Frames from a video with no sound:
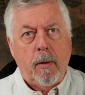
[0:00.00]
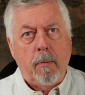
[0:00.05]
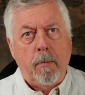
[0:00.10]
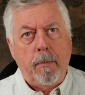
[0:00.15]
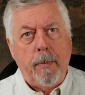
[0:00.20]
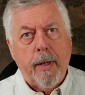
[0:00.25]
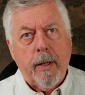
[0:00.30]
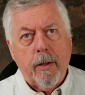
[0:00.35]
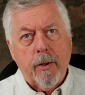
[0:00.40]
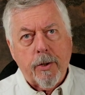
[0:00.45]

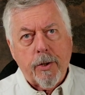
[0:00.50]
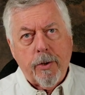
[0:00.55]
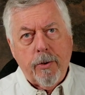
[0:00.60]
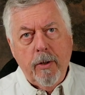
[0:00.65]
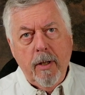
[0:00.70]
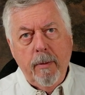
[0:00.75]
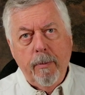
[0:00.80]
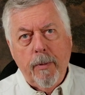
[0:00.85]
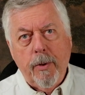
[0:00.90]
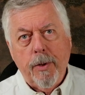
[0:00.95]
Bigger
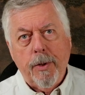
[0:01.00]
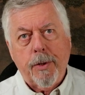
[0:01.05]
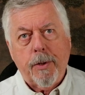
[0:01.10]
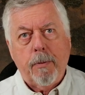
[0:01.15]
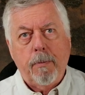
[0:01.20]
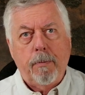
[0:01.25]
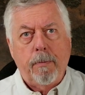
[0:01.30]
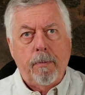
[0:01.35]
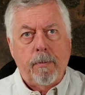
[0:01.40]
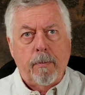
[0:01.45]
streamers
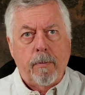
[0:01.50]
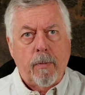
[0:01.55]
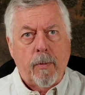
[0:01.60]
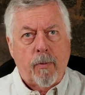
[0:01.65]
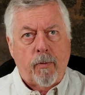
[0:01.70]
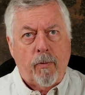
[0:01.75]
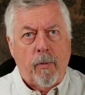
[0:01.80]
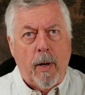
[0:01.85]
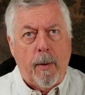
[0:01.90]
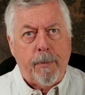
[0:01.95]

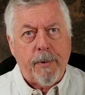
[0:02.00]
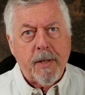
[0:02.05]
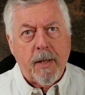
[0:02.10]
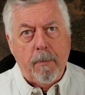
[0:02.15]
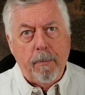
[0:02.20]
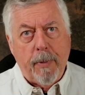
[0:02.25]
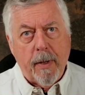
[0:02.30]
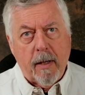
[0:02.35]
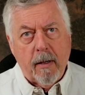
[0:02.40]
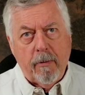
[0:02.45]

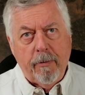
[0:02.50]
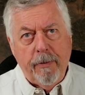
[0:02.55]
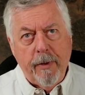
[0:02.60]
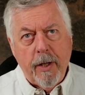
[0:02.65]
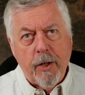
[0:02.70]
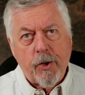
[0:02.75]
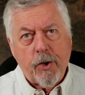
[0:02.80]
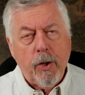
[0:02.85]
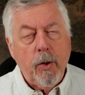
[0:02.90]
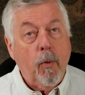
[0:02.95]
represent bigger
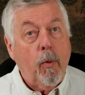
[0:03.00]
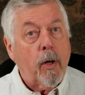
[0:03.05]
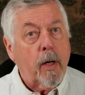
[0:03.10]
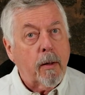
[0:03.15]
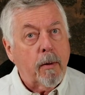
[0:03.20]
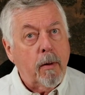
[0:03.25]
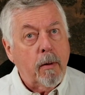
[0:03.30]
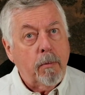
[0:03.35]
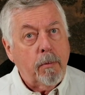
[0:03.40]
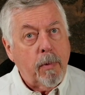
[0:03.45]
fish. You want
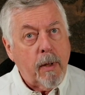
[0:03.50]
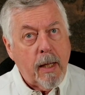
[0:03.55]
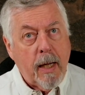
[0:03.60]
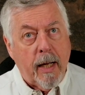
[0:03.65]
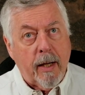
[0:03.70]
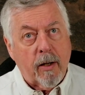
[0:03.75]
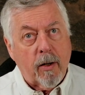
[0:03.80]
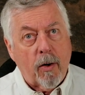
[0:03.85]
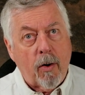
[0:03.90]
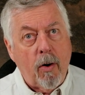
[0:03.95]
to
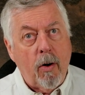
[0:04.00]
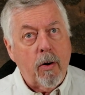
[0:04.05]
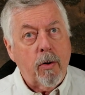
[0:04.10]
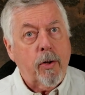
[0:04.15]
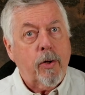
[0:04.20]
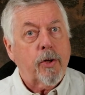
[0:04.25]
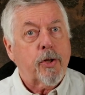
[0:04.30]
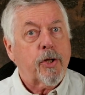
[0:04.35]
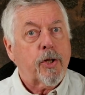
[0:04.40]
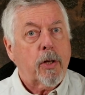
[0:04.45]
get
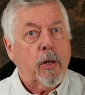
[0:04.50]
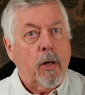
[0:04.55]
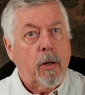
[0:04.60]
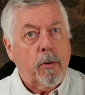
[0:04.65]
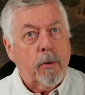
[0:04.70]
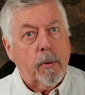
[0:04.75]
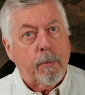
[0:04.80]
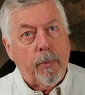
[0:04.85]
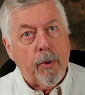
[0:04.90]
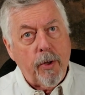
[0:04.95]
longer,
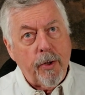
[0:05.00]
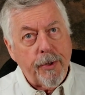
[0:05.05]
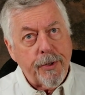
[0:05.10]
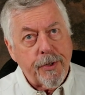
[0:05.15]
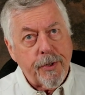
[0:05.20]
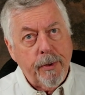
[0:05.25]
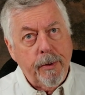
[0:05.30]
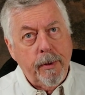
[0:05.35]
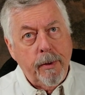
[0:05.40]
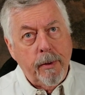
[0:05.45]
slower
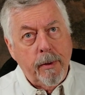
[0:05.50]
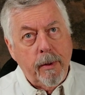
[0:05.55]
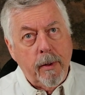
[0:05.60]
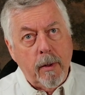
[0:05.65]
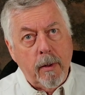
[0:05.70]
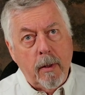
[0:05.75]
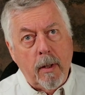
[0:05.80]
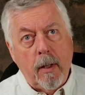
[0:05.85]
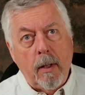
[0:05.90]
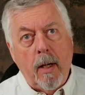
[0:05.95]
pulls.
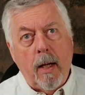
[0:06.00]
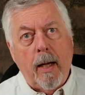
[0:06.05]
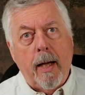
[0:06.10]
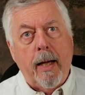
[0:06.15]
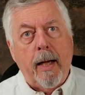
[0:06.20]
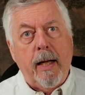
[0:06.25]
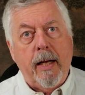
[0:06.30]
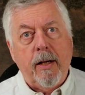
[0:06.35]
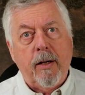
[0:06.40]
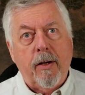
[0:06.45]

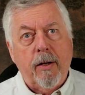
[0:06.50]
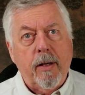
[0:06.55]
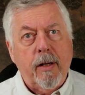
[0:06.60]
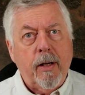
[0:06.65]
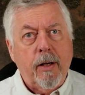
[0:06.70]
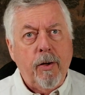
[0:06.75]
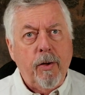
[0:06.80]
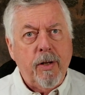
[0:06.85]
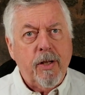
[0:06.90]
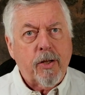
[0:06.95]
And
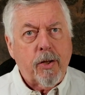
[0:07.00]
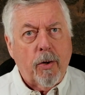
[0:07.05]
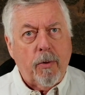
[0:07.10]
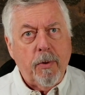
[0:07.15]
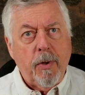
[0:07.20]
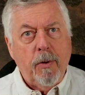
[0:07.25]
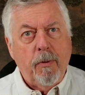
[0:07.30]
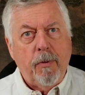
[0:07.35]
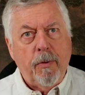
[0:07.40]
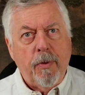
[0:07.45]
so
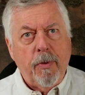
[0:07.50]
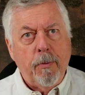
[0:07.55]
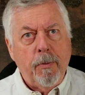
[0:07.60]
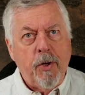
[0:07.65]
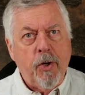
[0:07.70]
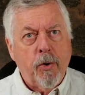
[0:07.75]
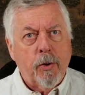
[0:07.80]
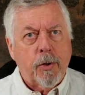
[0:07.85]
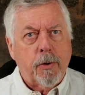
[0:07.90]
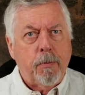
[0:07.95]

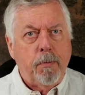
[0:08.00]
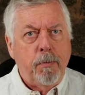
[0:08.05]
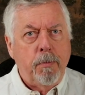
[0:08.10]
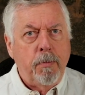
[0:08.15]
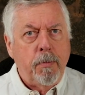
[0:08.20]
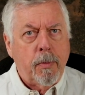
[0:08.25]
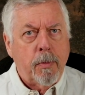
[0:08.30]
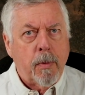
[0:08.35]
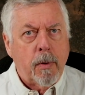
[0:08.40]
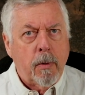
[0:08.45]
you're
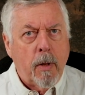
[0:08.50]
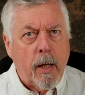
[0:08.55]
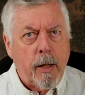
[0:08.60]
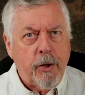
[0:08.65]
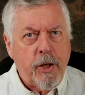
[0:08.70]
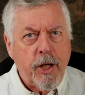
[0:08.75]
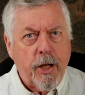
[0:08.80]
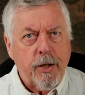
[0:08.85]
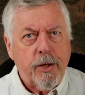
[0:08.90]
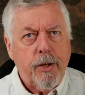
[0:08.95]

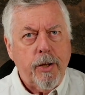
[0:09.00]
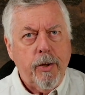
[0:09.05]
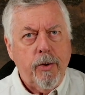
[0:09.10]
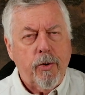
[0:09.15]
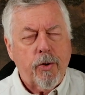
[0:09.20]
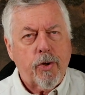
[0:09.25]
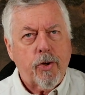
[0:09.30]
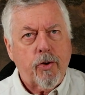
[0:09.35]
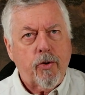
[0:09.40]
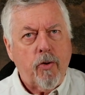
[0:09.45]
adjusting
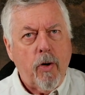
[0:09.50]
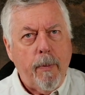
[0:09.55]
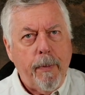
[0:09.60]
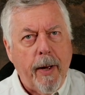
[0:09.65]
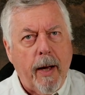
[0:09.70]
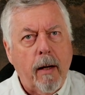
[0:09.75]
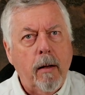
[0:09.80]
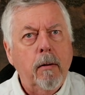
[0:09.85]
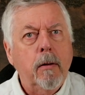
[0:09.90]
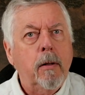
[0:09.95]
your
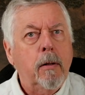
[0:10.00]
stripping